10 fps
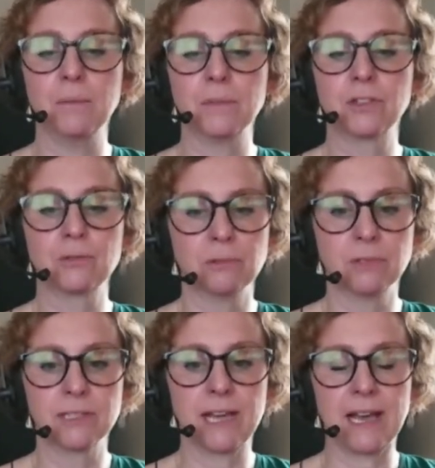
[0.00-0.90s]

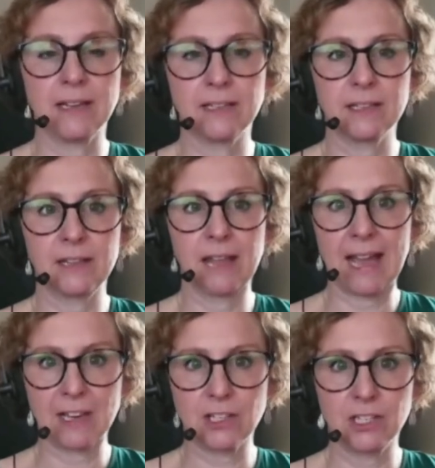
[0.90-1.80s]
schools and
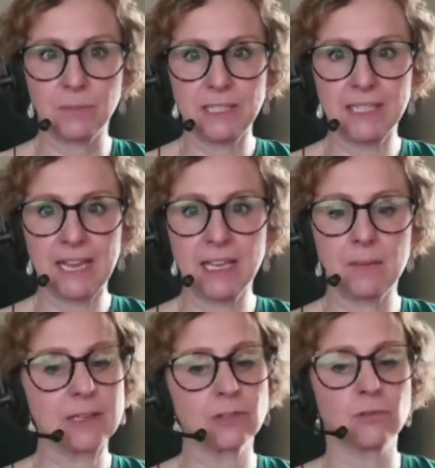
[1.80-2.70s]
action that's been taken
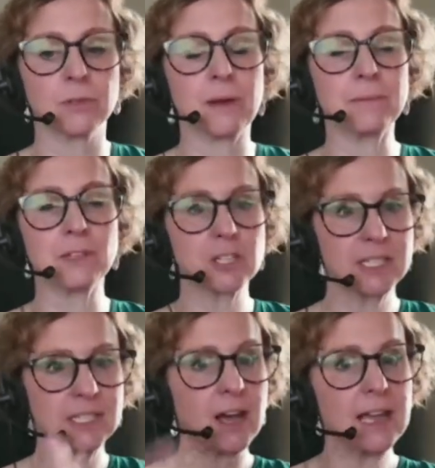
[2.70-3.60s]
about schools, but I'm just going
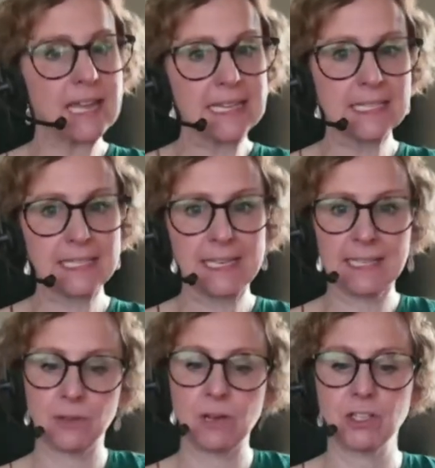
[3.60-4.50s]
to tie it into the
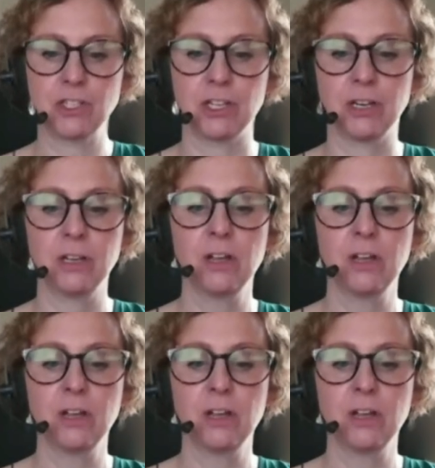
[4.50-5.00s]
last question.